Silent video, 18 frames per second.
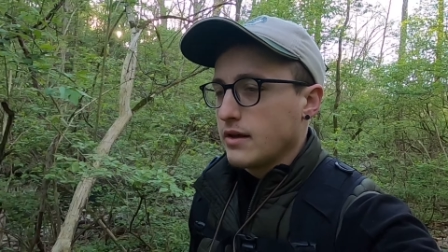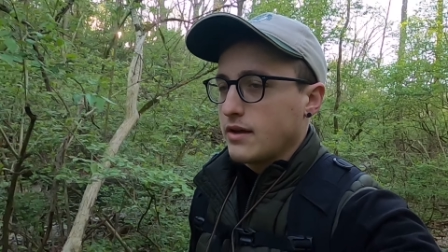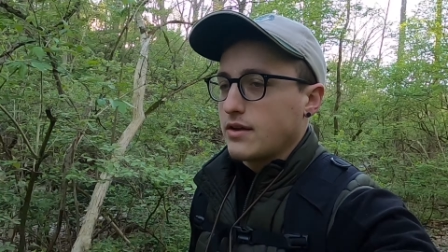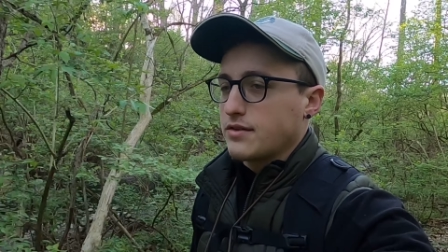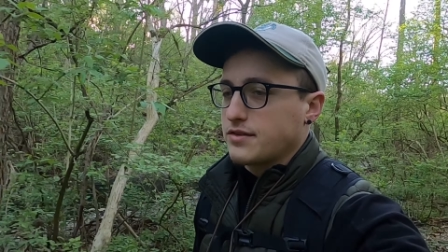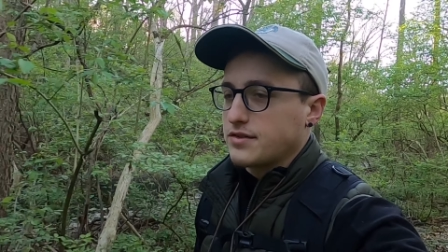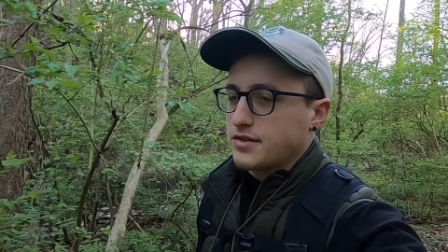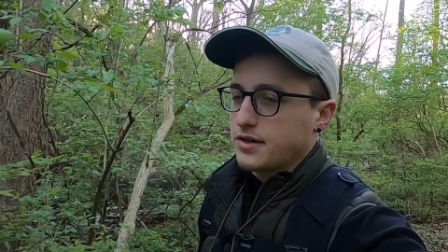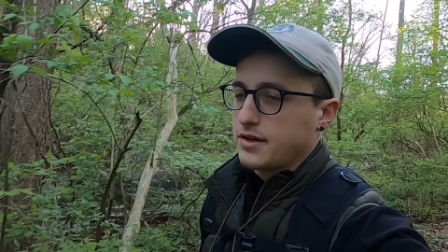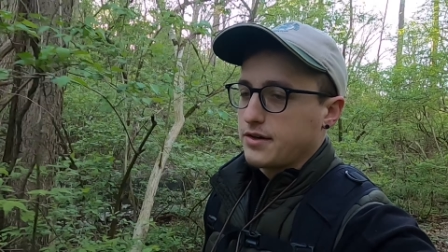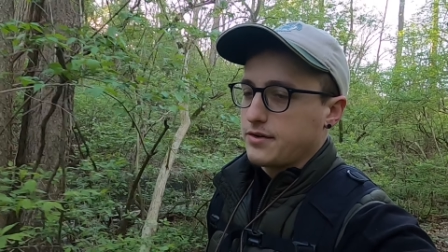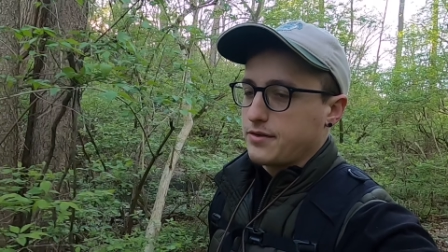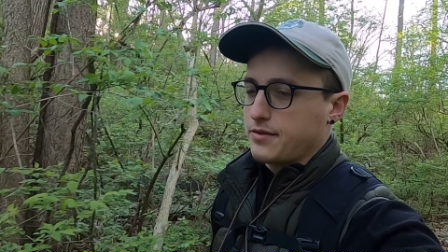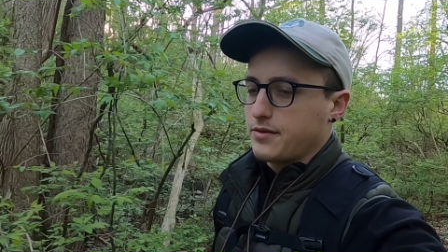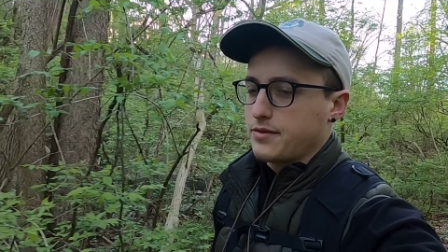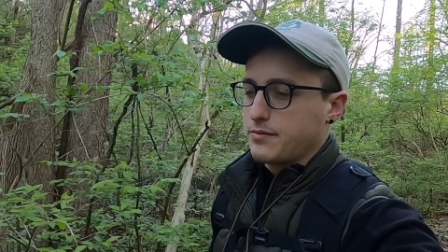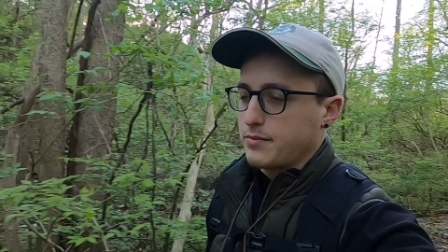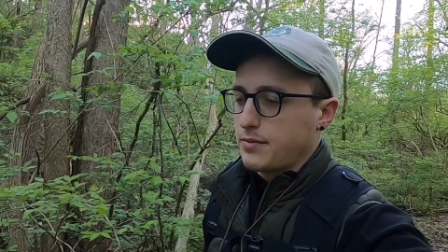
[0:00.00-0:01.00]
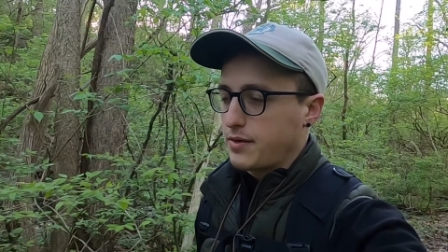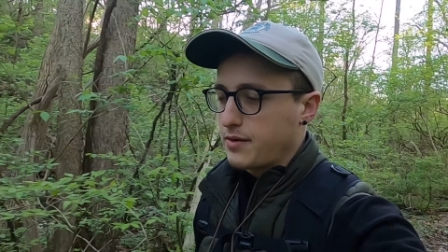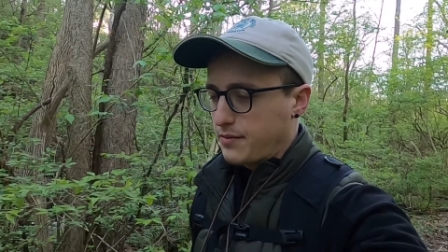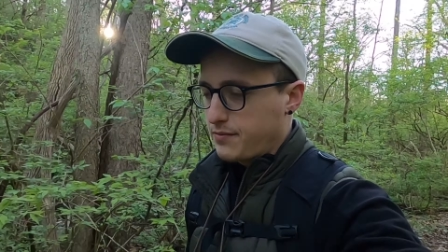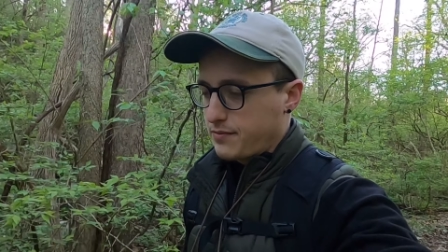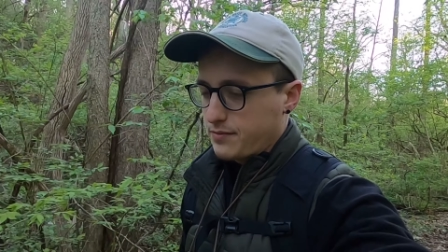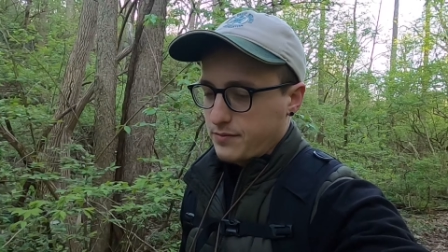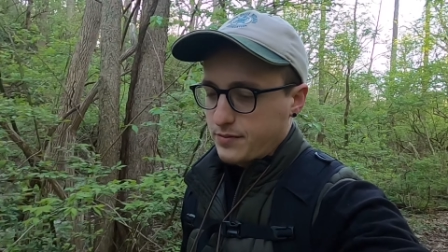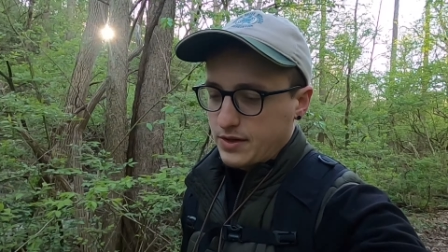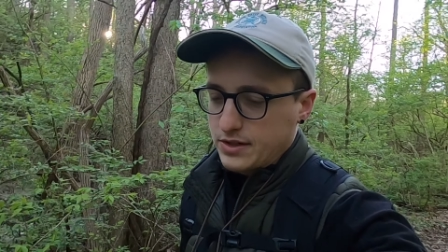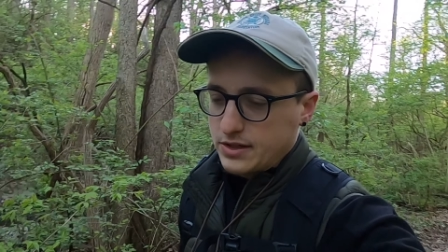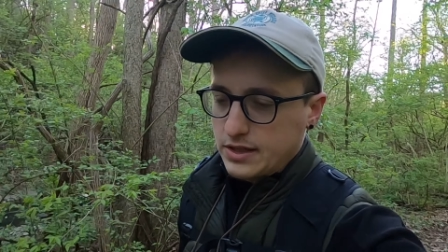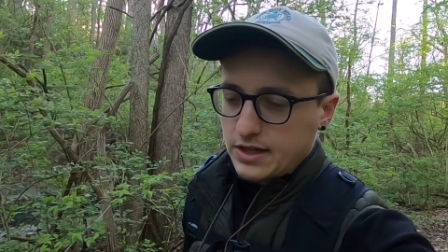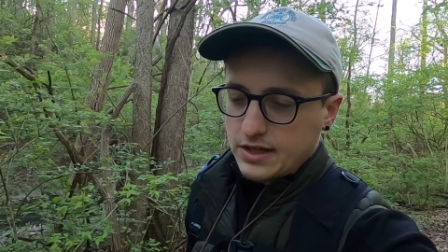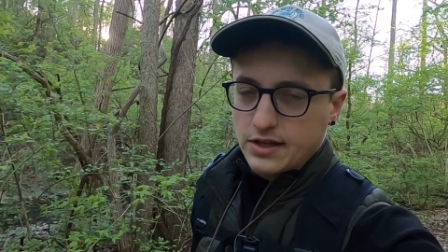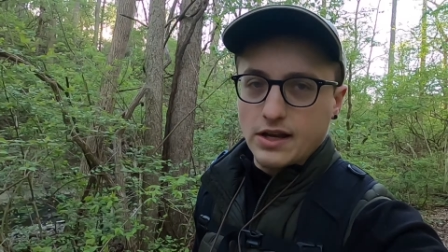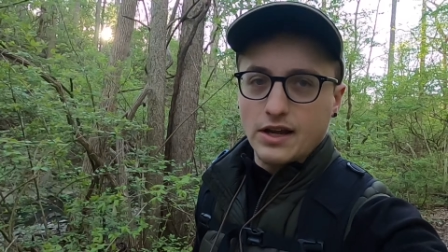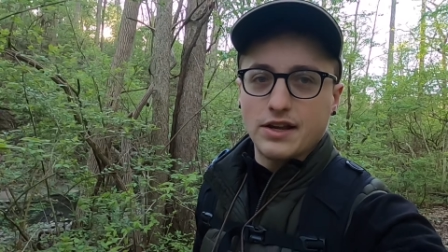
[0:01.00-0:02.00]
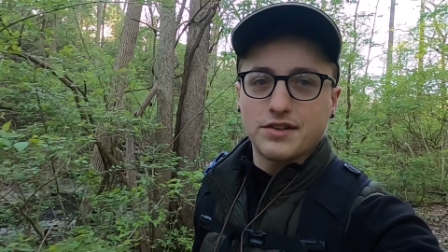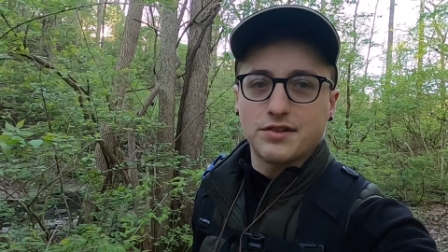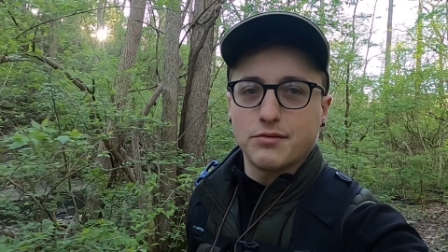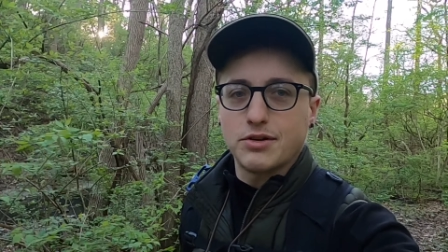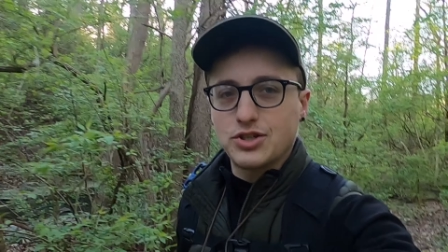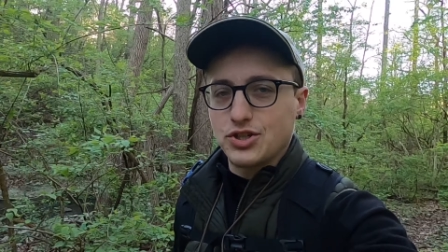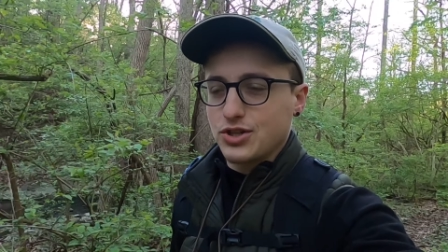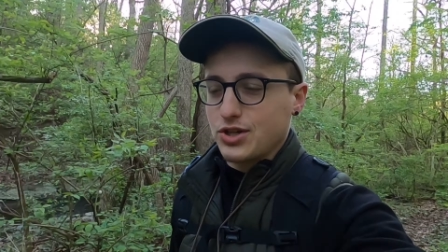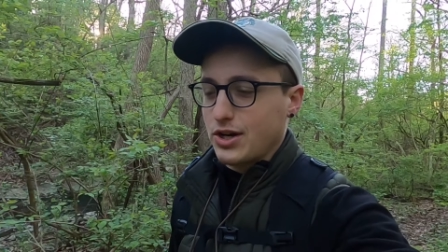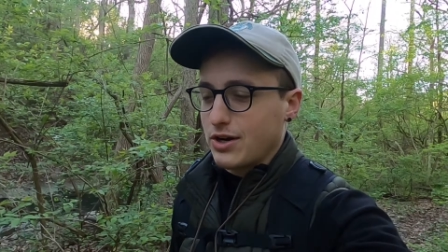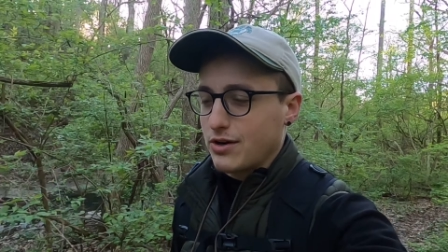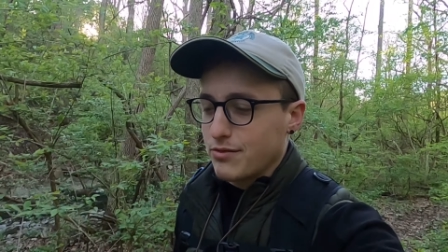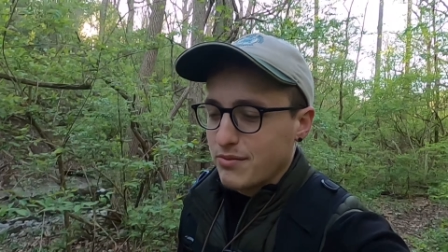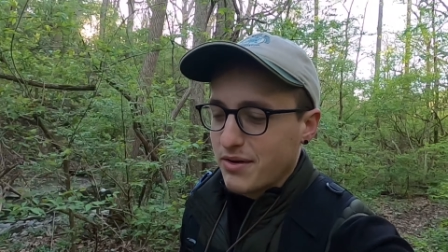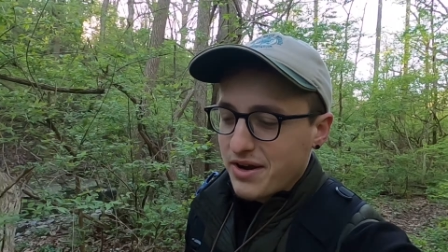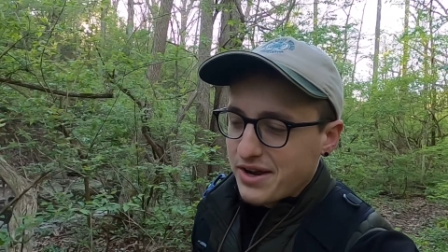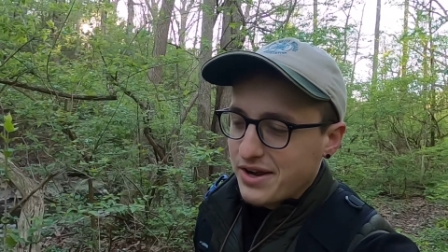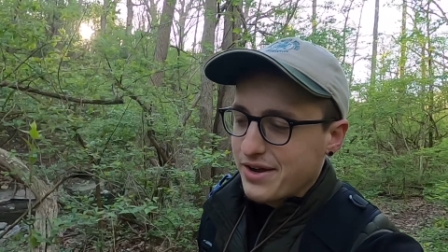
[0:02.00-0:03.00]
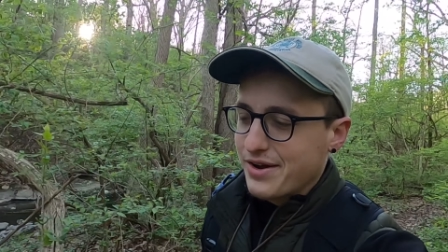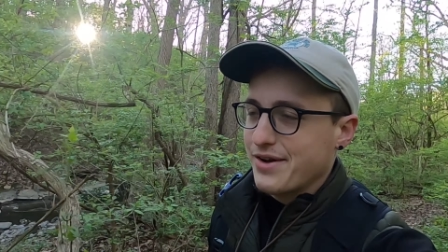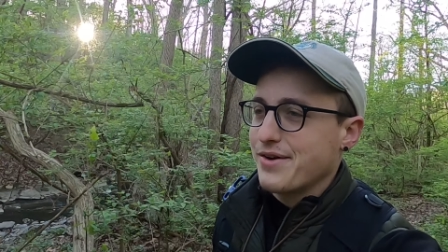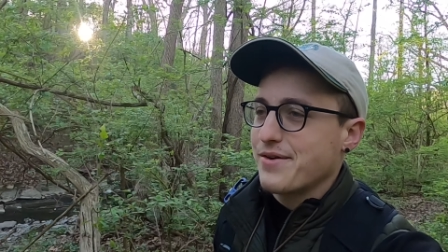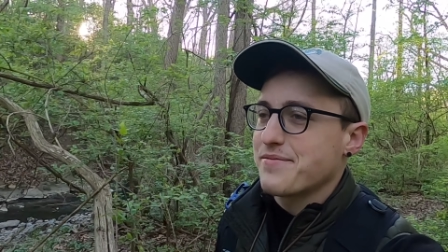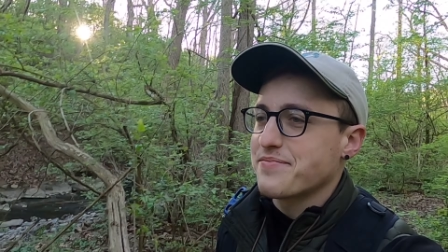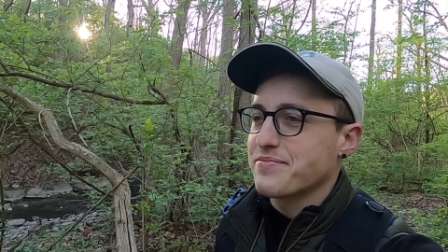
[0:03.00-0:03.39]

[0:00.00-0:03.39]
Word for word: And so, but I, I guess I want to share my uh,